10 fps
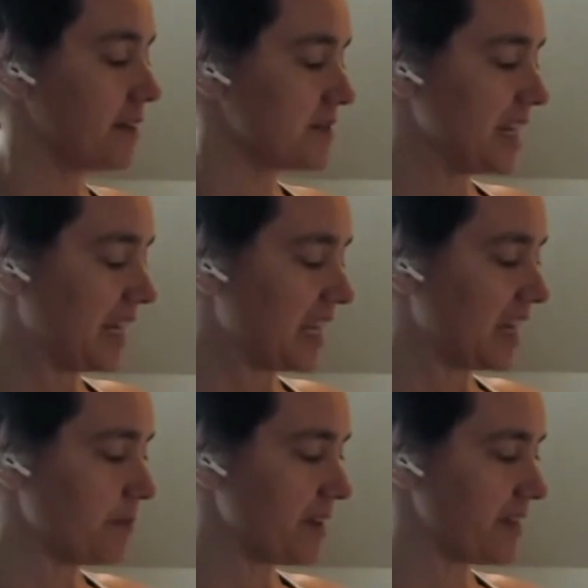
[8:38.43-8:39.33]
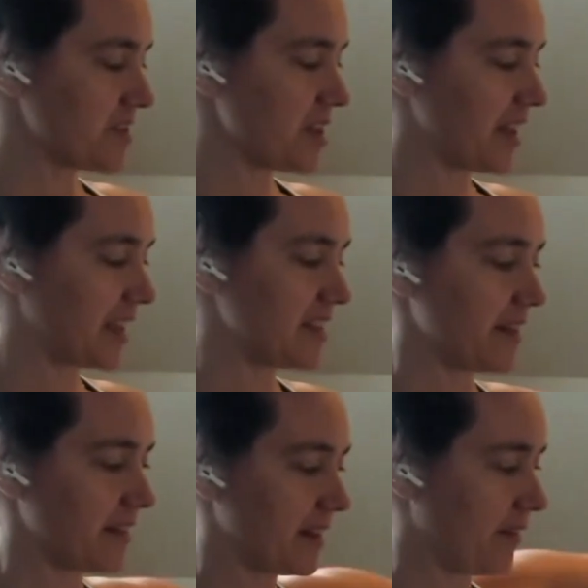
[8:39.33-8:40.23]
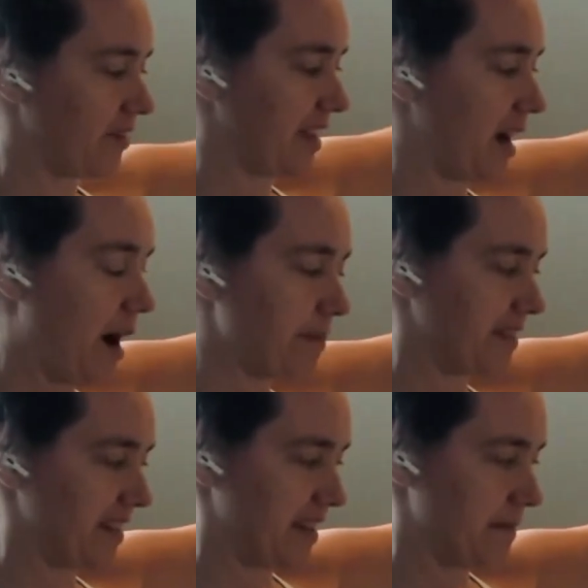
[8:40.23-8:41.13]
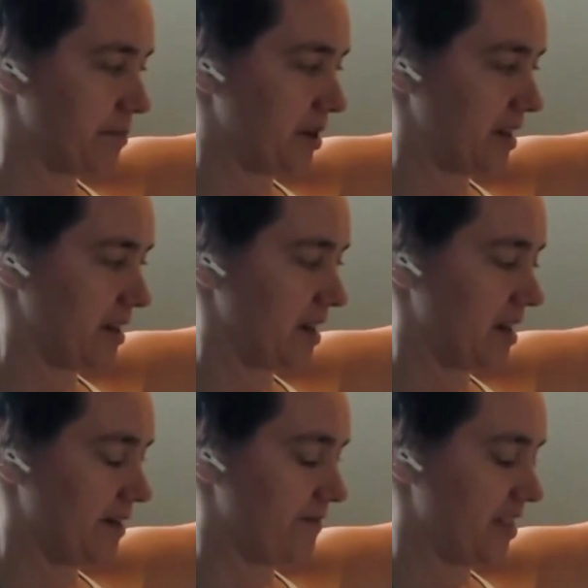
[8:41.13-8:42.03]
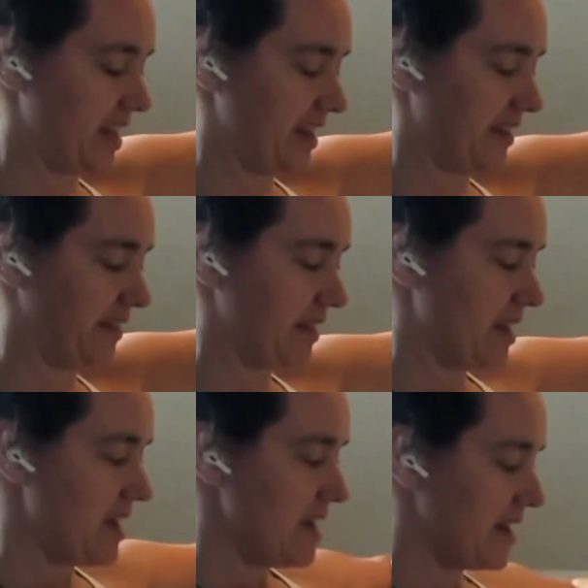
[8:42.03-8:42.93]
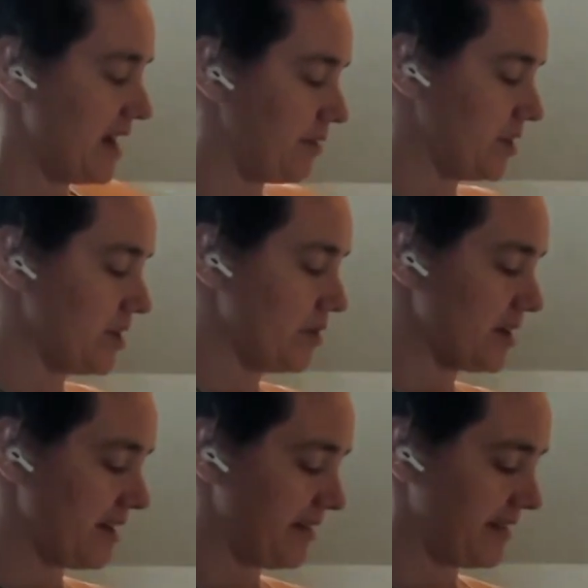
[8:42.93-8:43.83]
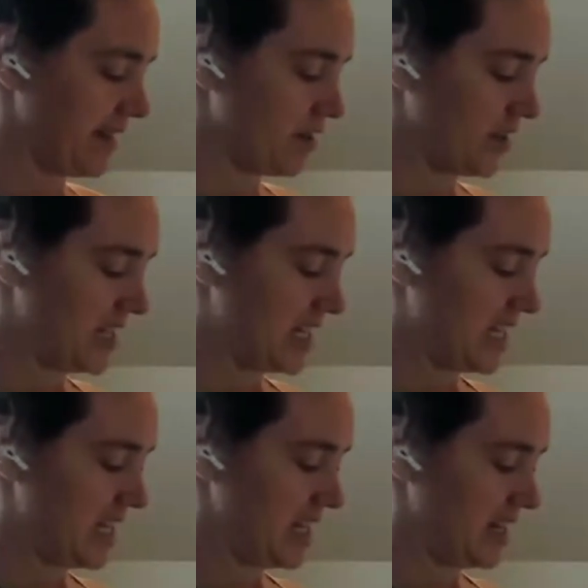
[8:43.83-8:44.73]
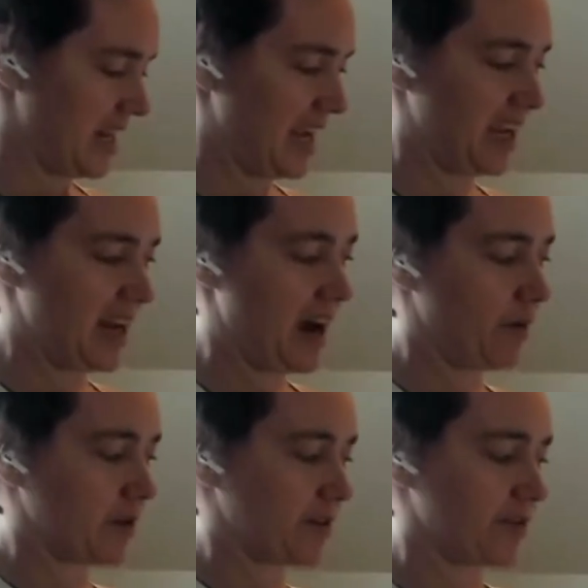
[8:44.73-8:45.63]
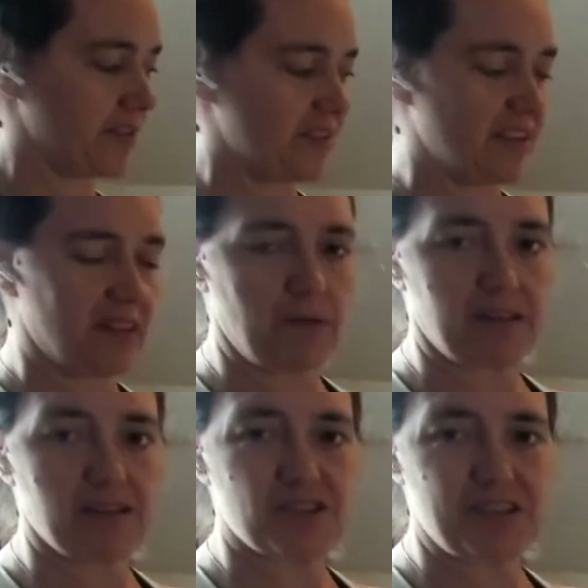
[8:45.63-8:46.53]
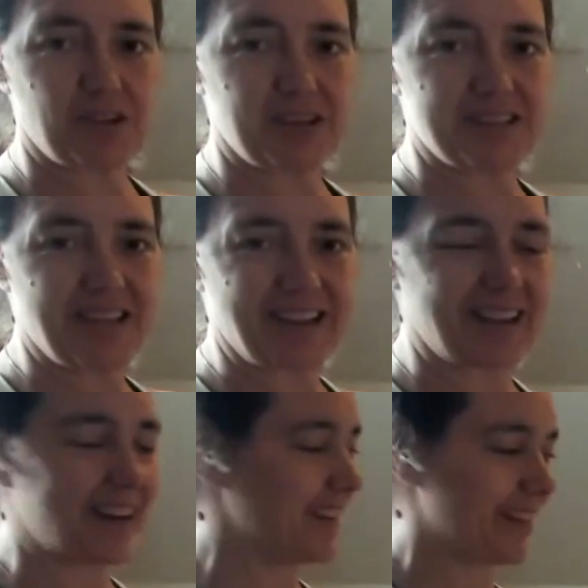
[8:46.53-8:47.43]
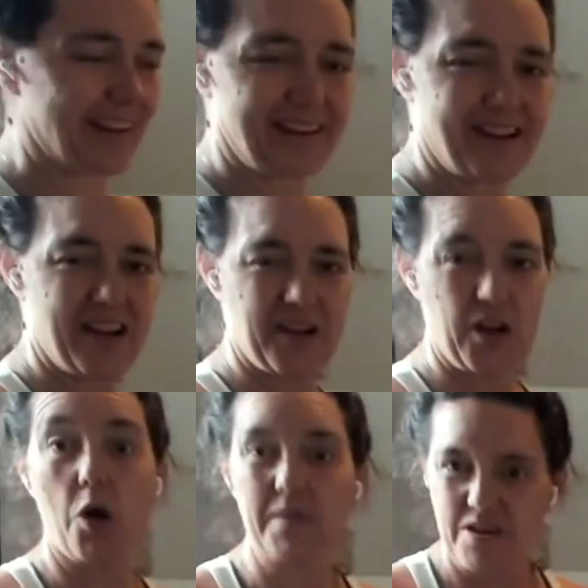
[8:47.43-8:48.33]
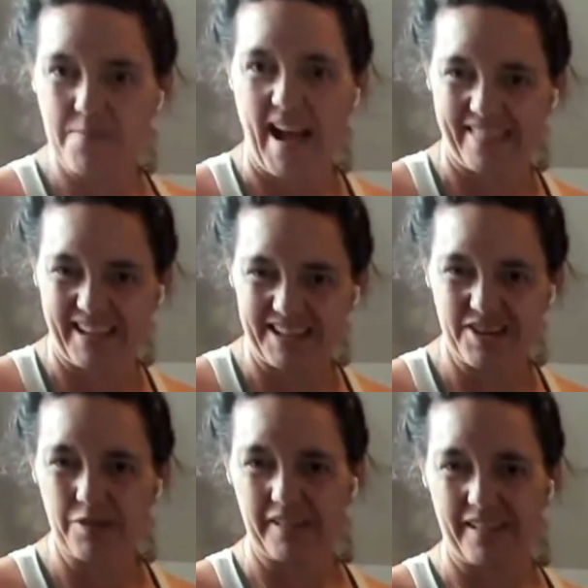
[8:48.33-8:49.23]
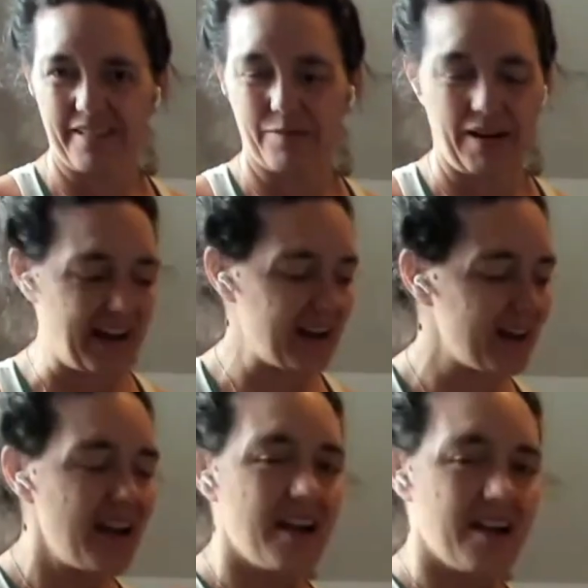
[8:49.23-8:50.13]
So taking a position like this gives the opposite input of this. Now, you don't necessarily need 8 hours in this position. You can take it in like homeopathic doses, right?